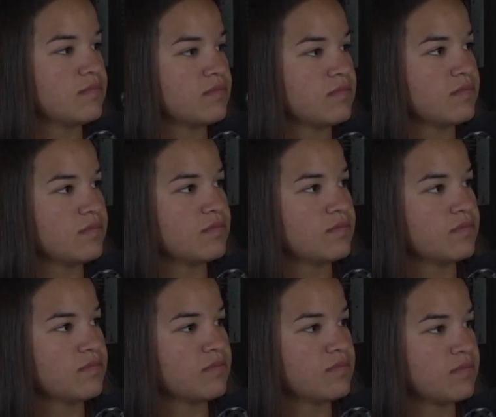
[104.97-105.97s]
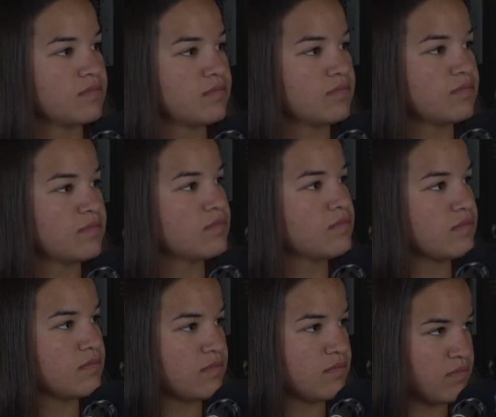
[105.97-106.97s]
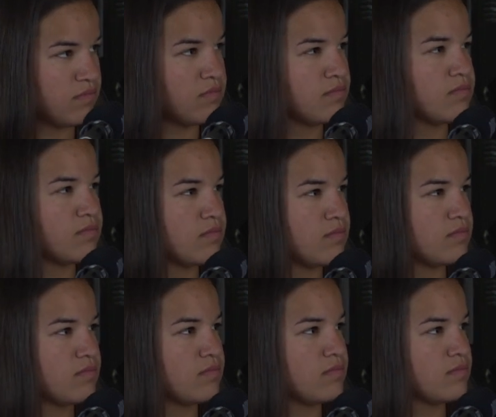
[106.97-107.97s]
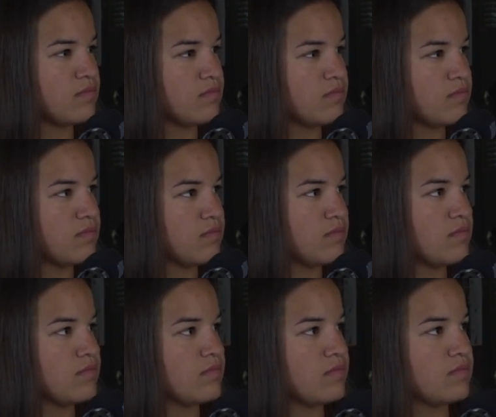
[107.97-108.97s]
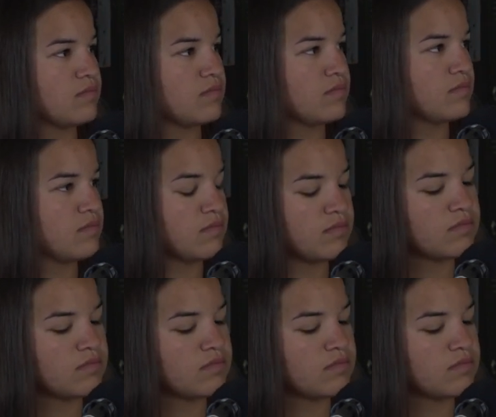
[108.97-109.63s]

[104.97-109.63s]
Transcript: The person shown says nothing.